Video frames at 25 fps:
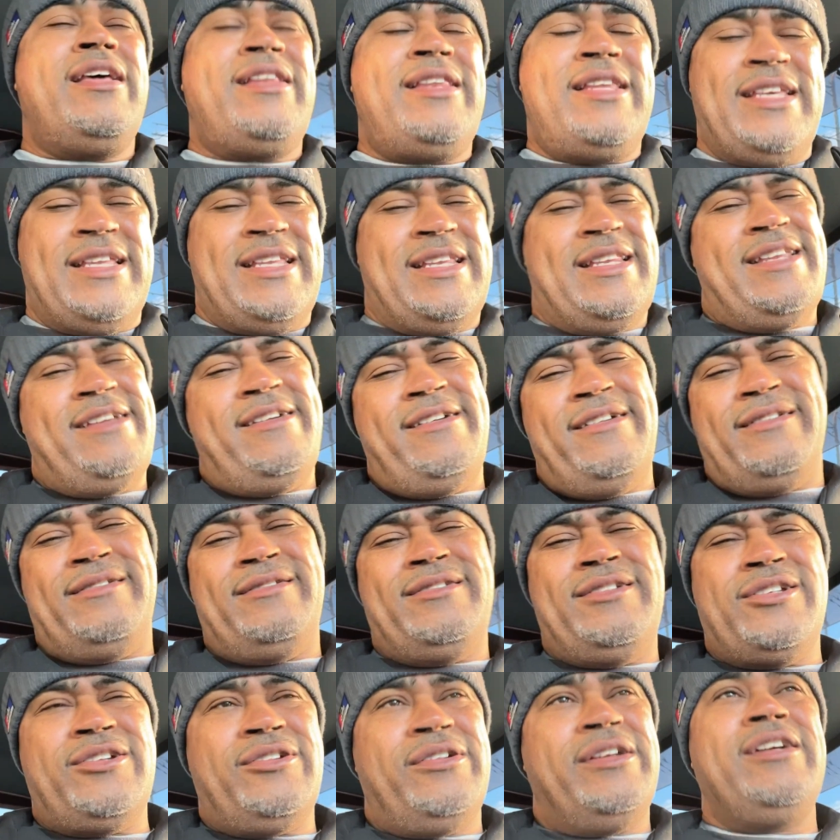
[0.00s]
then they're
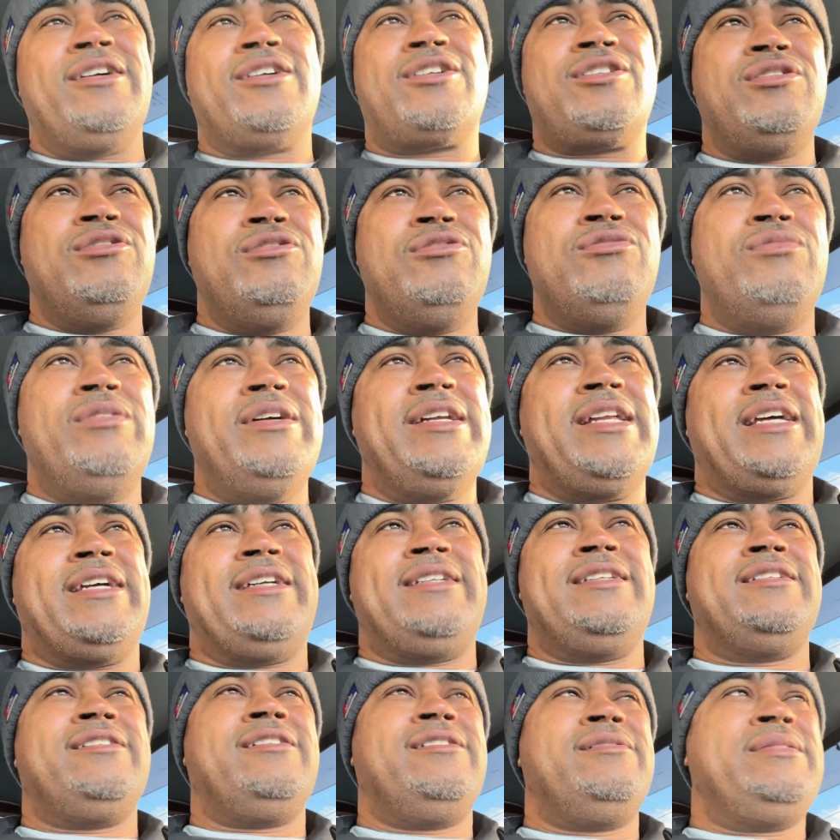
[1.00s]
cool with
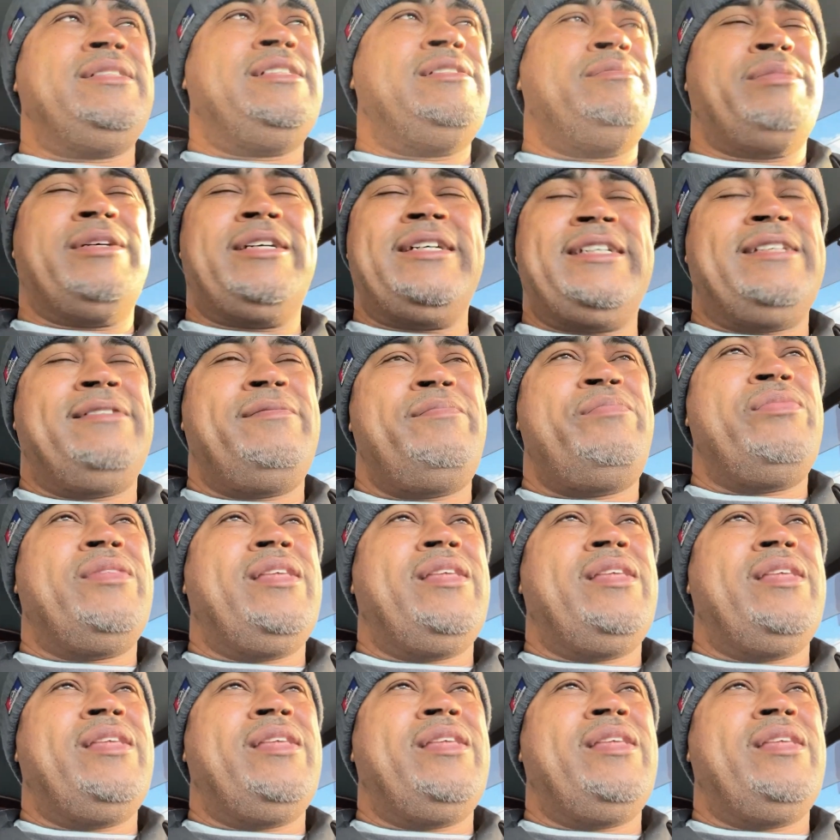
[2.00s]
it, you know what I mean? But